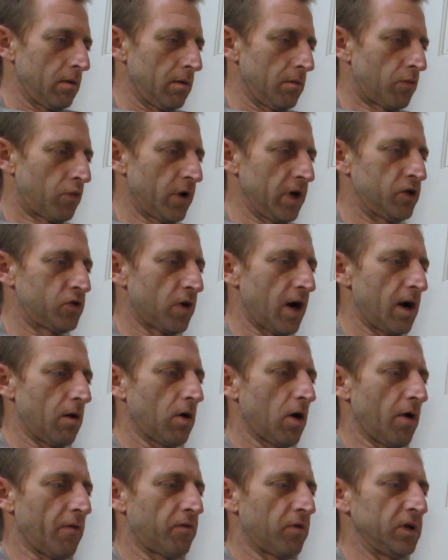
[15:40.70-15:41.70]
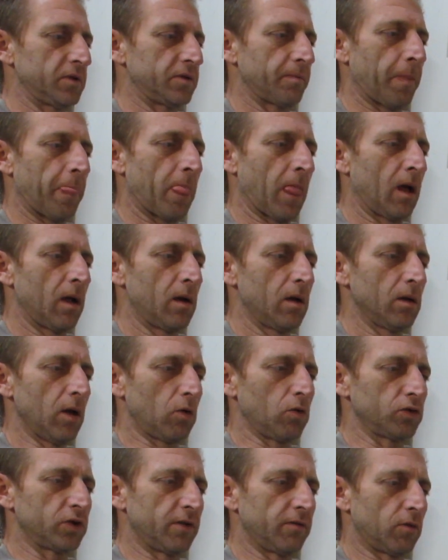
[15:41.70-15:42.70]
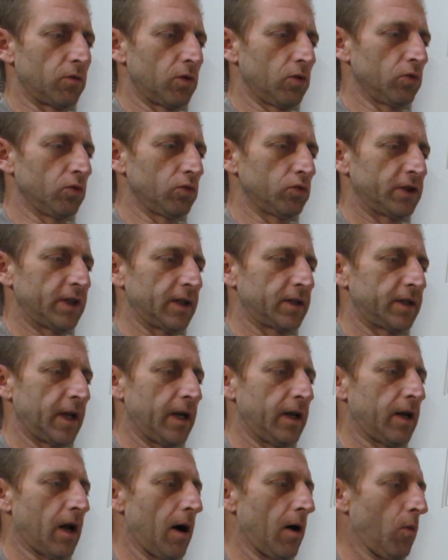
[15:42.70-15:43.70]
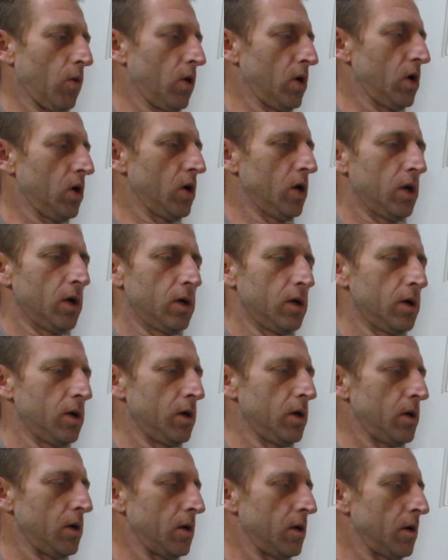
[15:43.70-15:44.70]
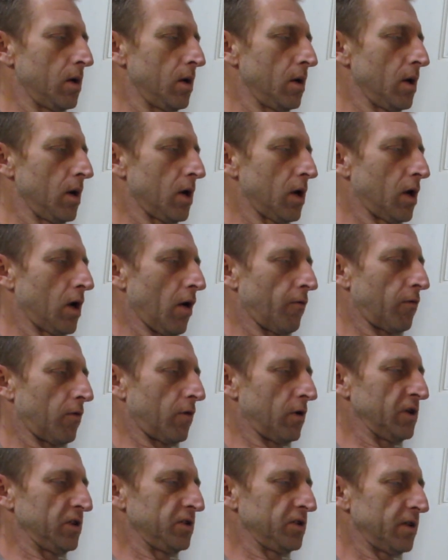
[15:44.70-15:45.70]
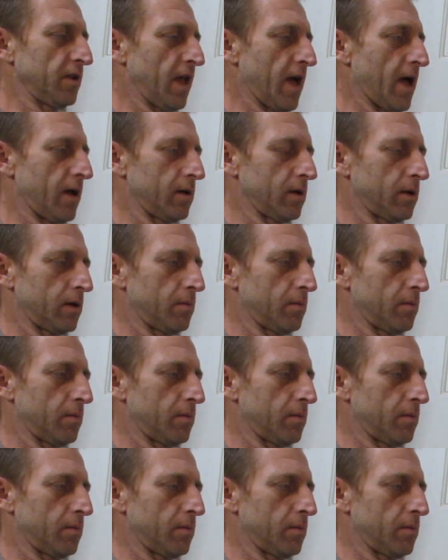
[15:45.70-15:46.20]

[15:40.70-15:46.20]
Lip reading: pre-trial conference. Local Civil Rule 16.1 governs that